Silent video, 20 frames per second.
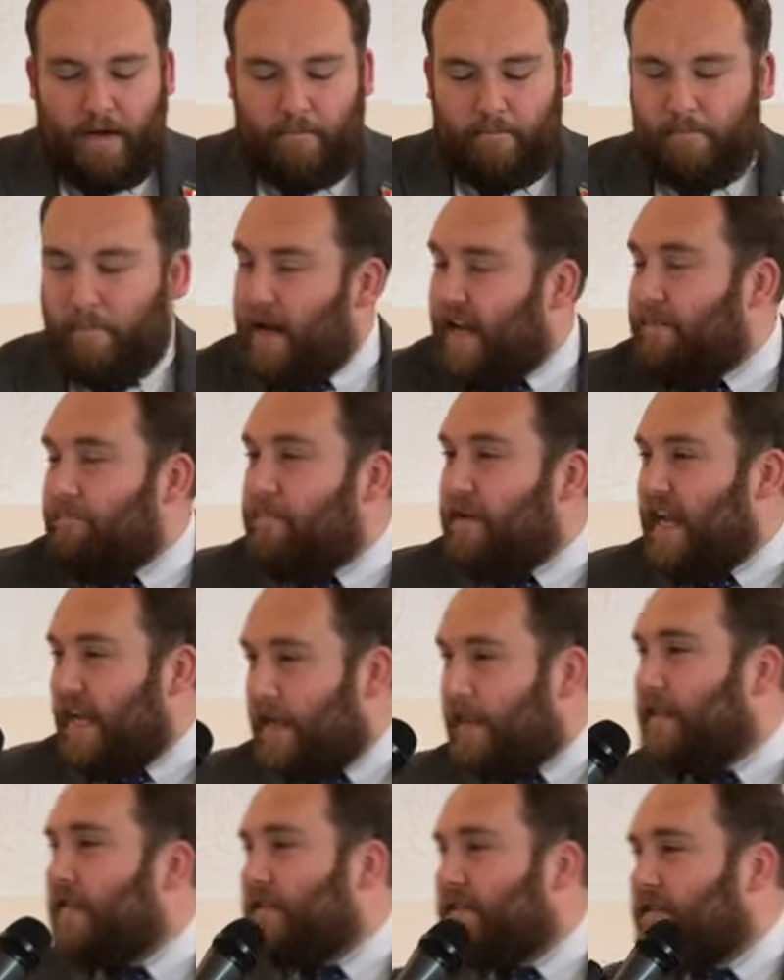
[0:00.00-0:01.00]
But in
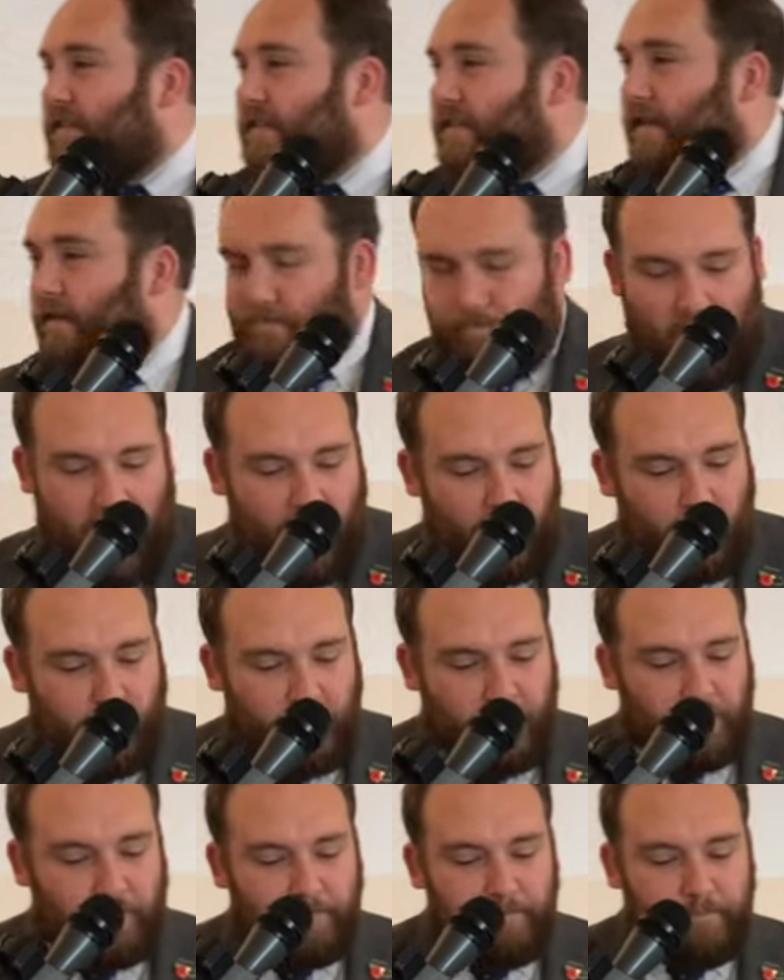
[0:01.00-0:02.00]
Nathan's
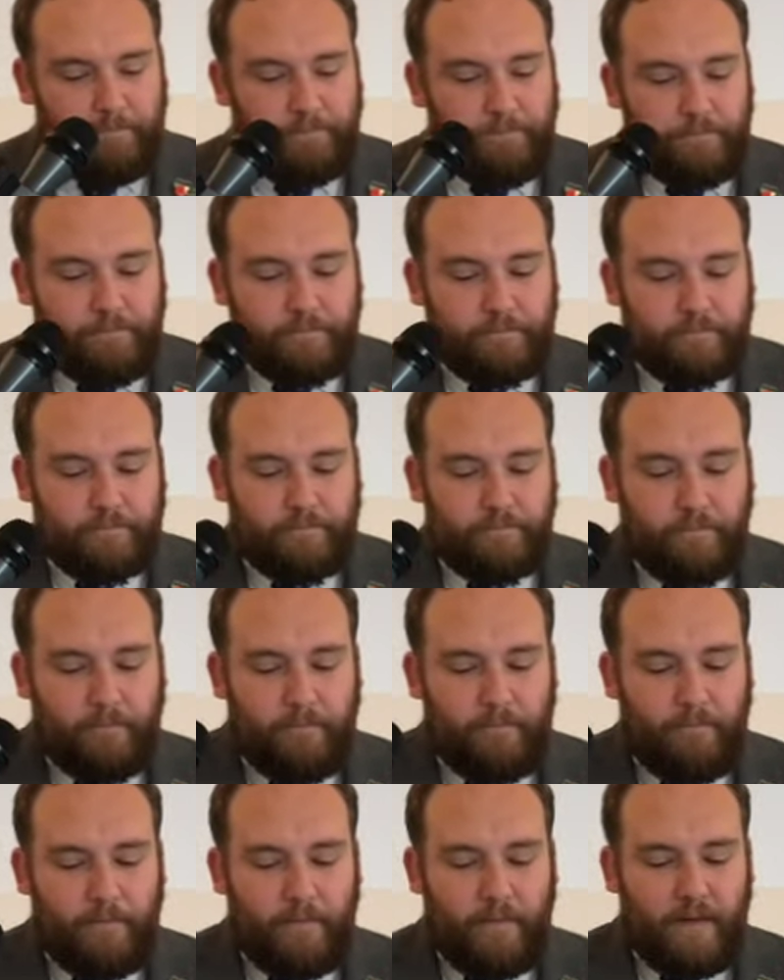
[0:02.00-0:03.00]
parable,
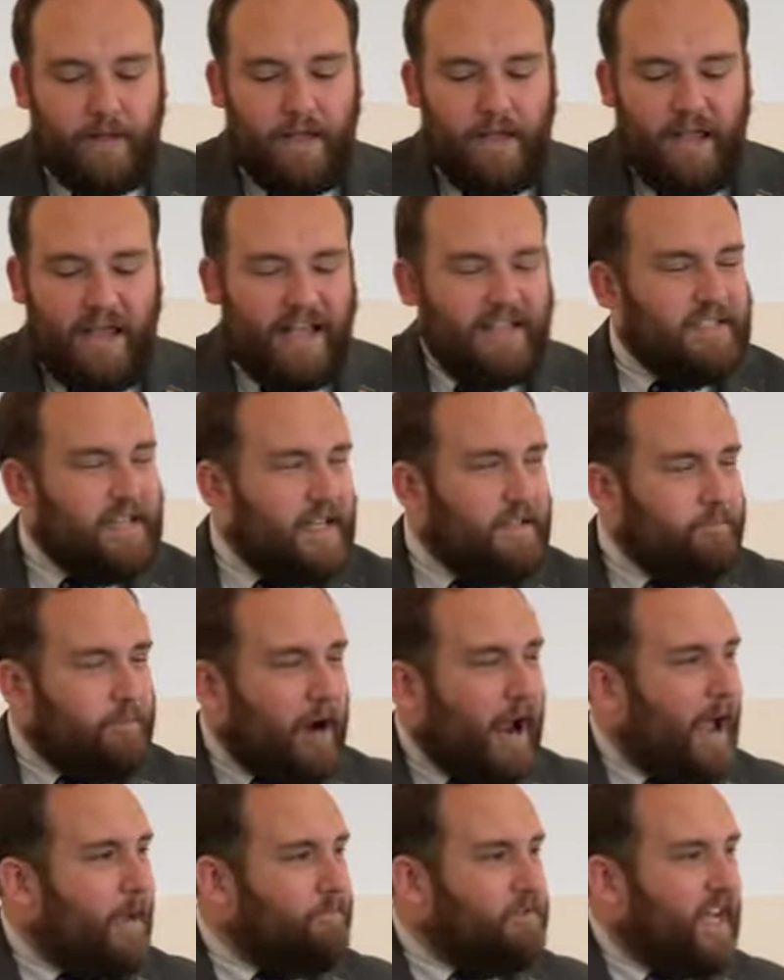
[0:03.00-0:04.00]
it's
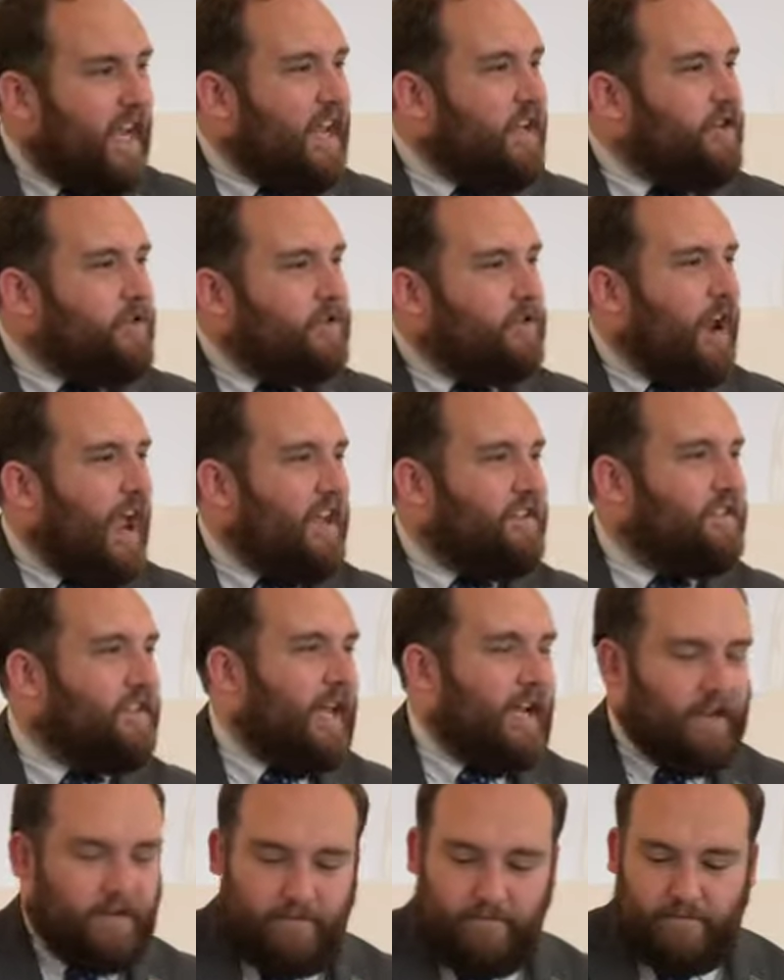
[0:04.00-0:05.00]
perhaps
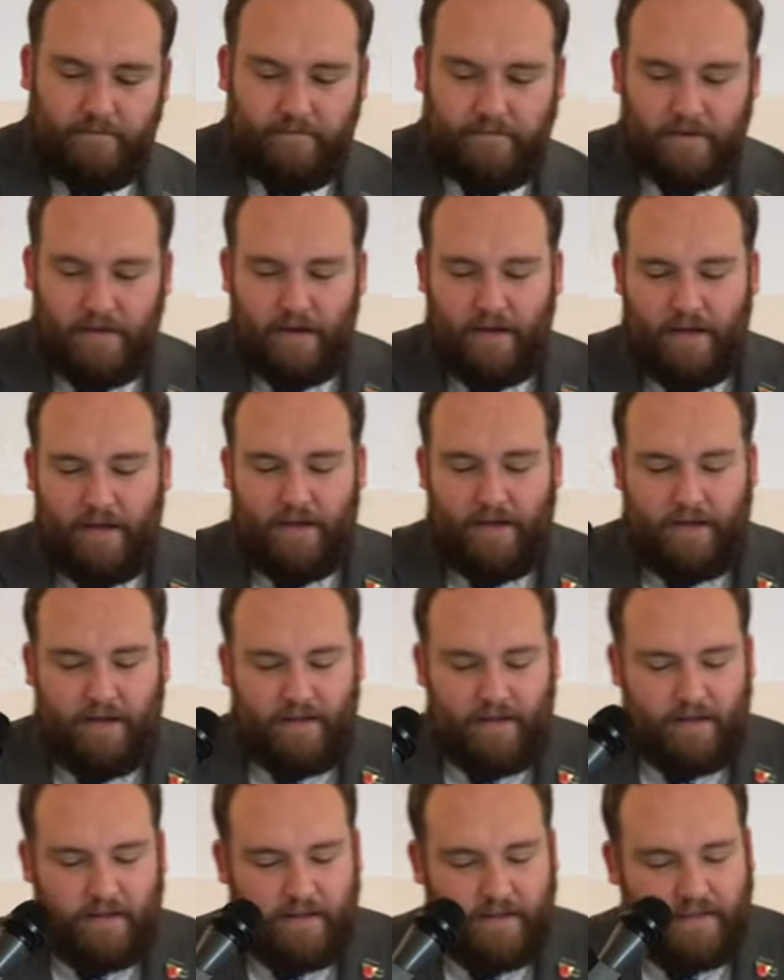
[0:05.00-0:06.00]
interesting
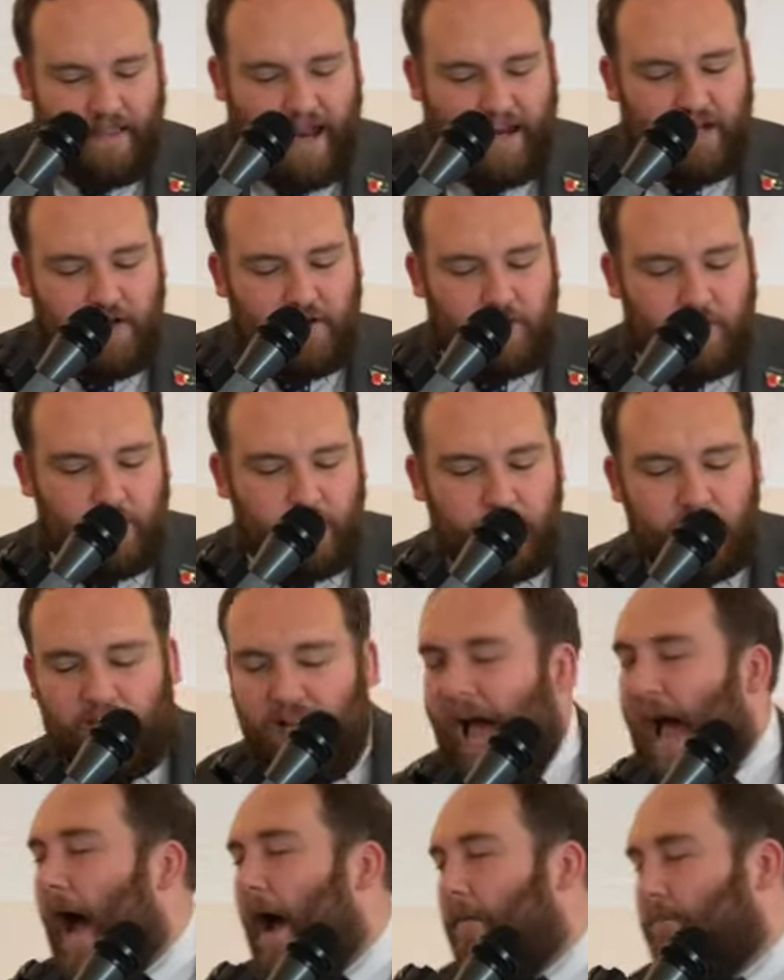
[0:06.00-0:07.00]
that a ewe
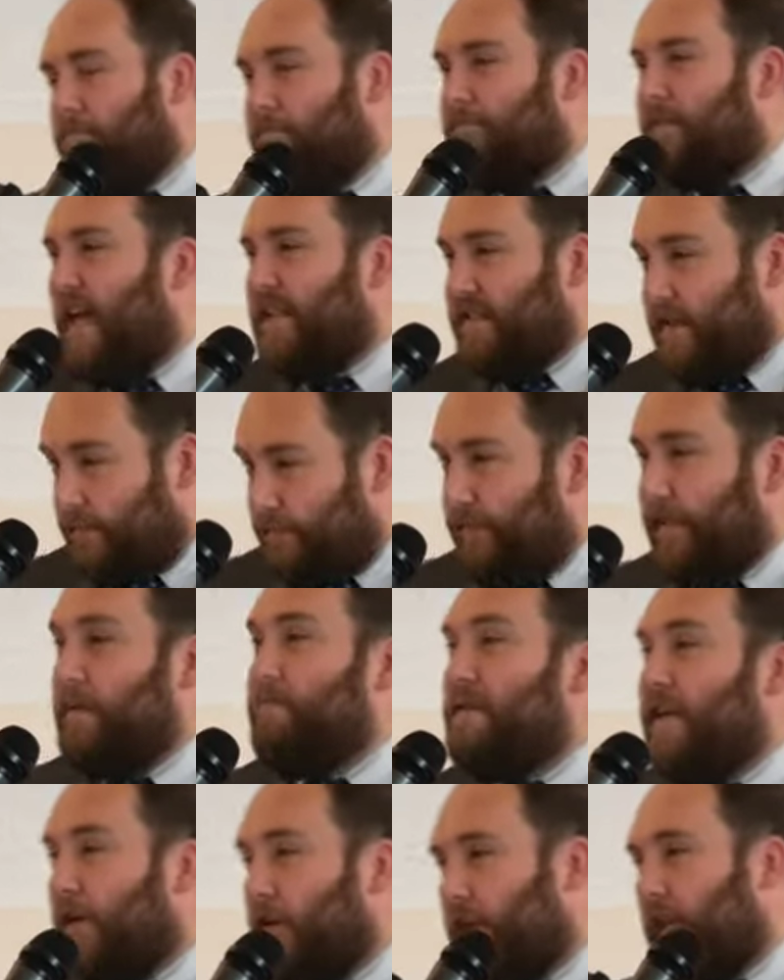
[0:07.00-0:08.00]
lamb, that's a
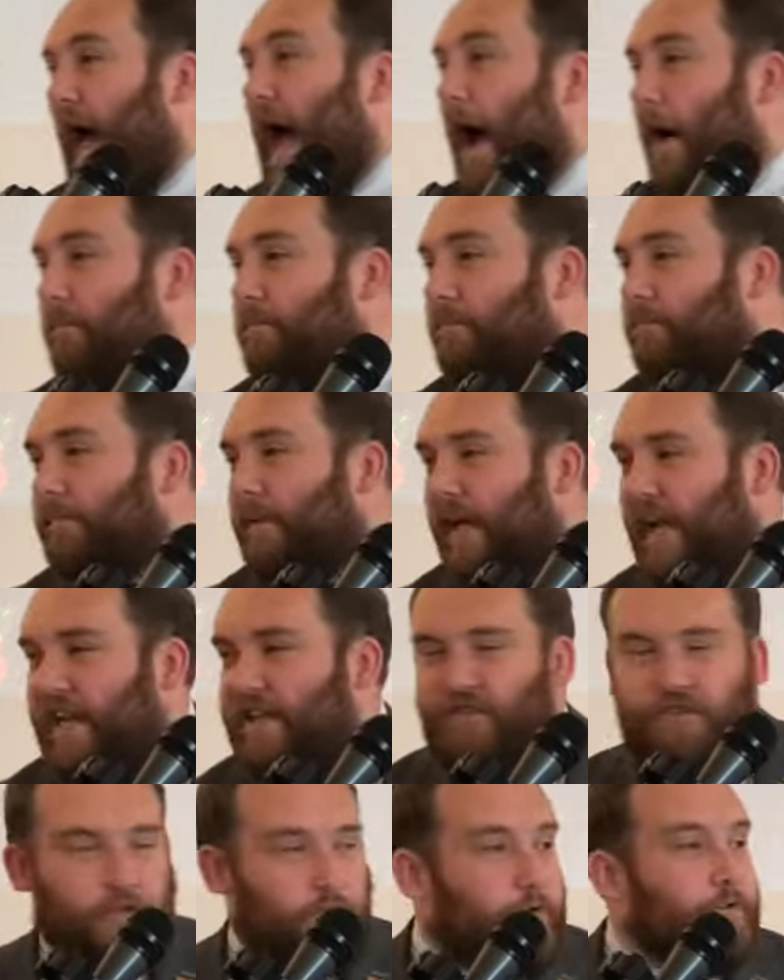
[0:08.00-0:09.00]
female lamb,
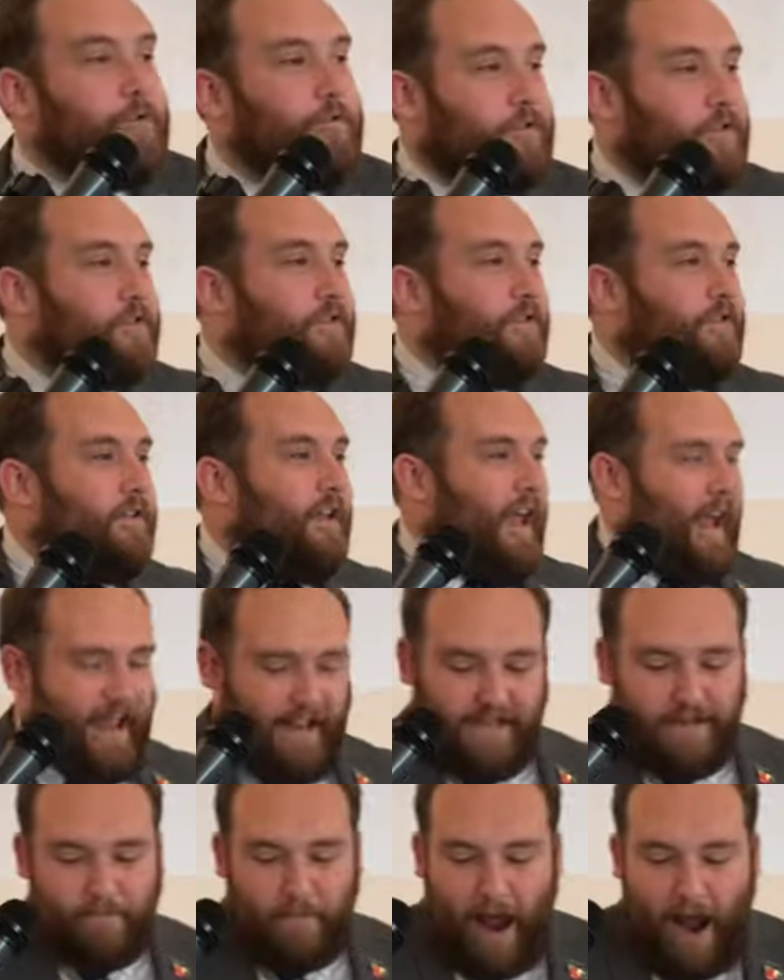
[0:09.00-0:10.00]
is used
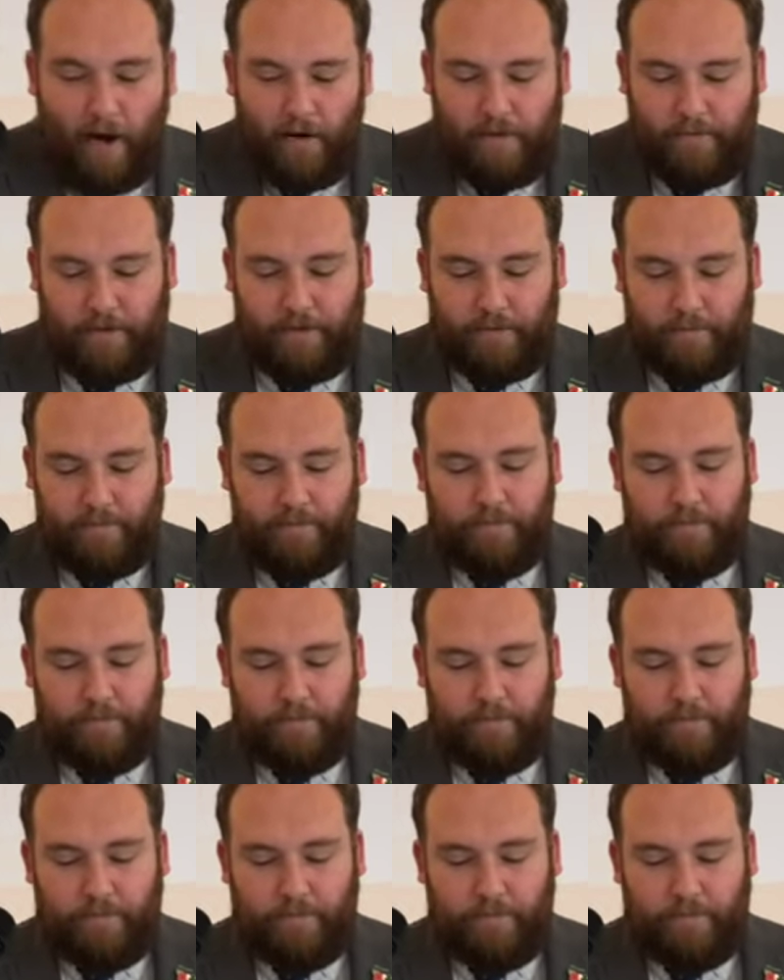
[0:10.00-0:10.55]
in the parable.